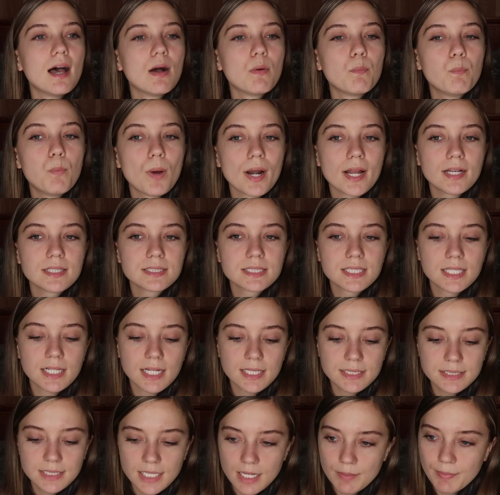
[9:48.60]
What else can
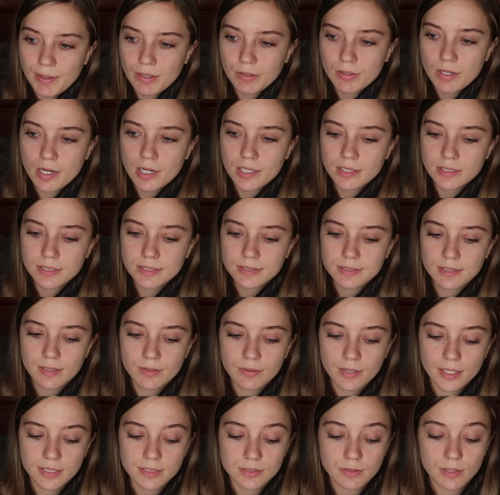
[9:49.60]
I say about cars?
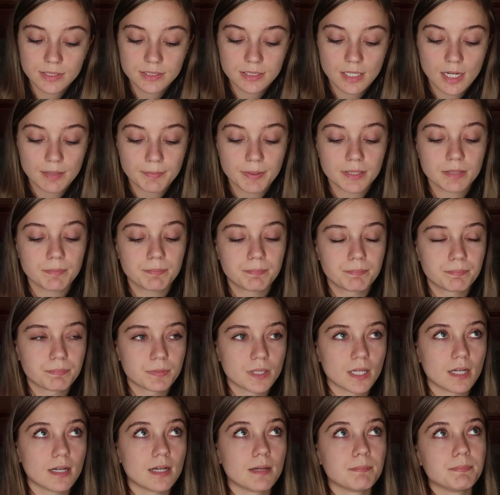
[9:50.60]
Okay, so I was talking about
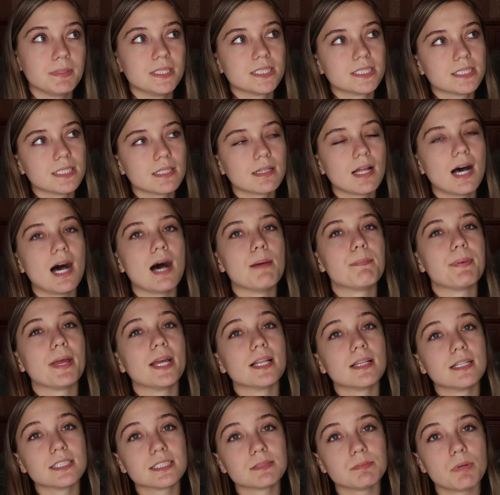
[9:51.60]
the BC lot,
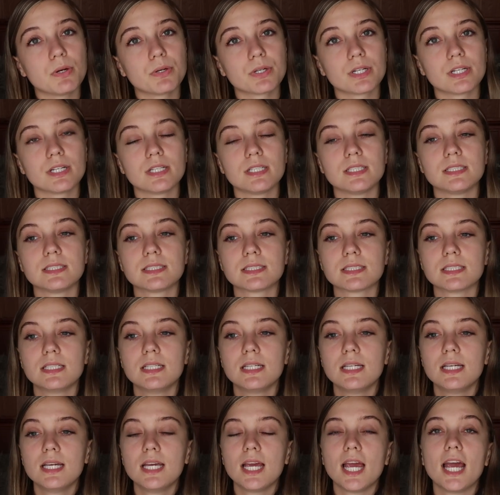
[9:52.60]
Payless Motors.
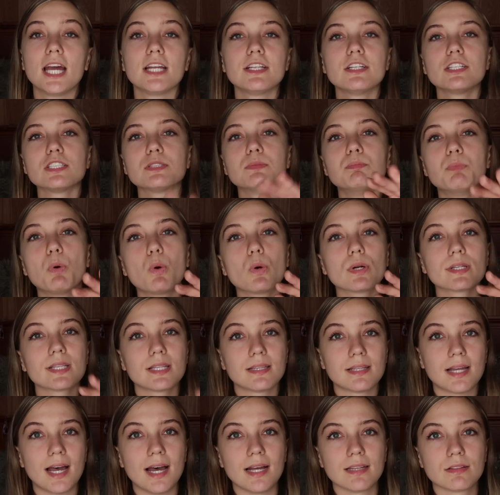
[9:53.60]
And there's more
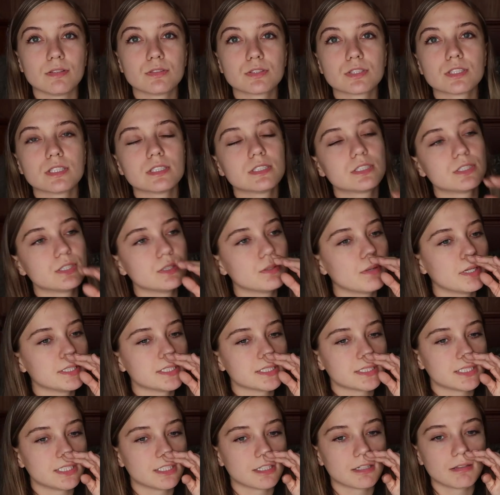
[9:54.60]
than that. Those are the two I
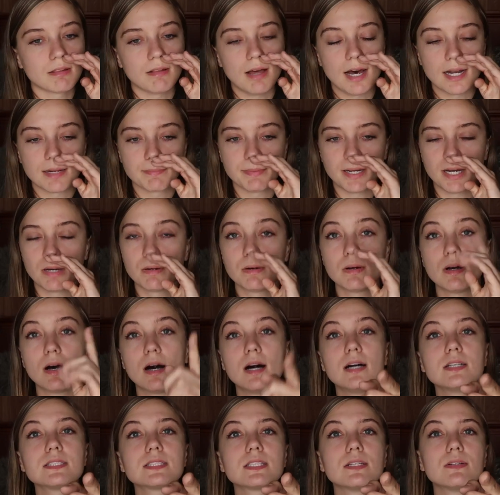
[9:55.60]
just hear a lot about.
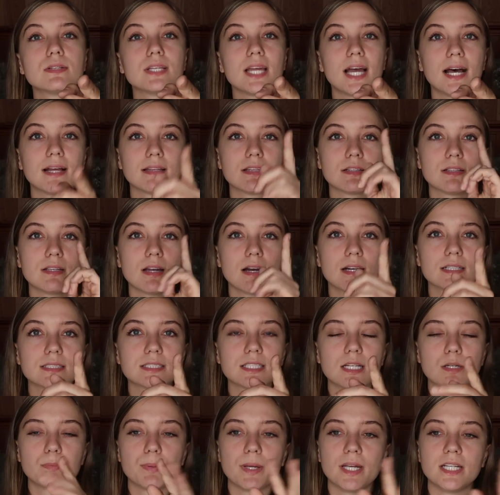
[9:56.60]
Also, yeah, the yard
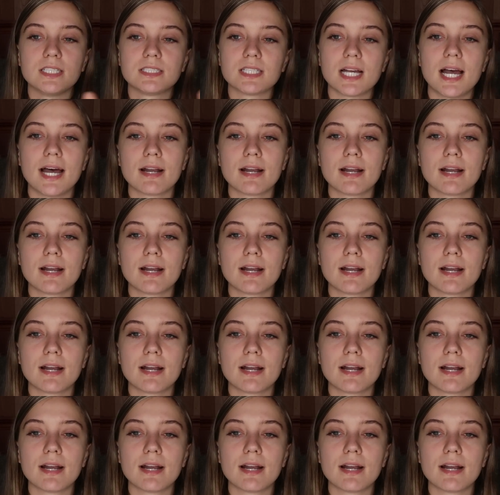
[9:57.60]
sale page.